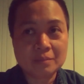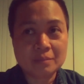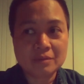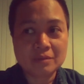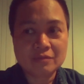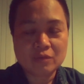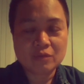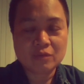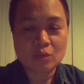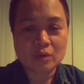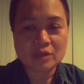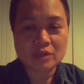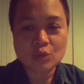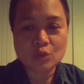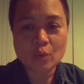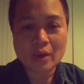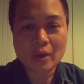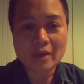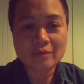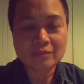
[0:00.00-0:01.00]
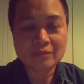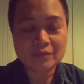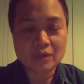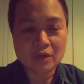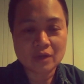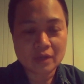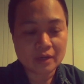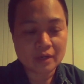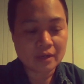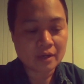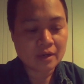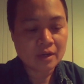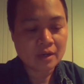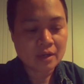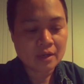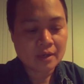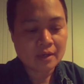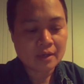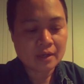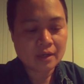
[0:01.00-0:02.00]
before? So I've done,
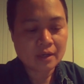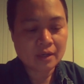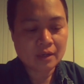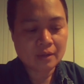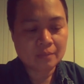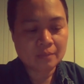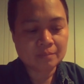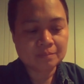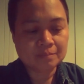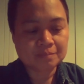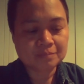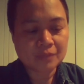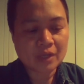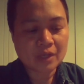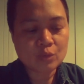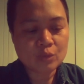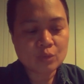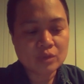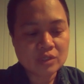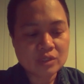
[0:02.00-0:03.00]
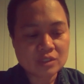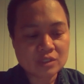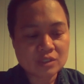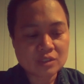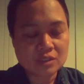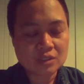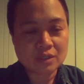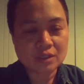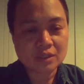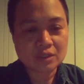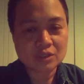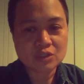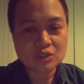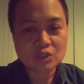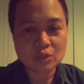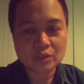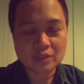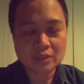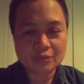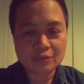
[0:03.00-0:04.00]
I was a
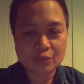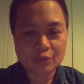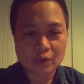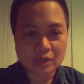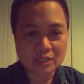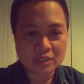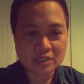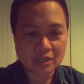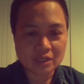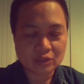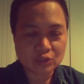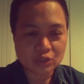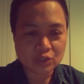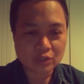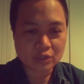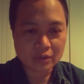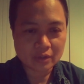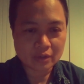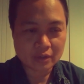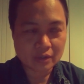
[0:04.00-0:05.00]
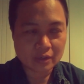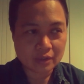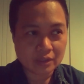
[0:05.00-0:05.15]
consultant for Accenture.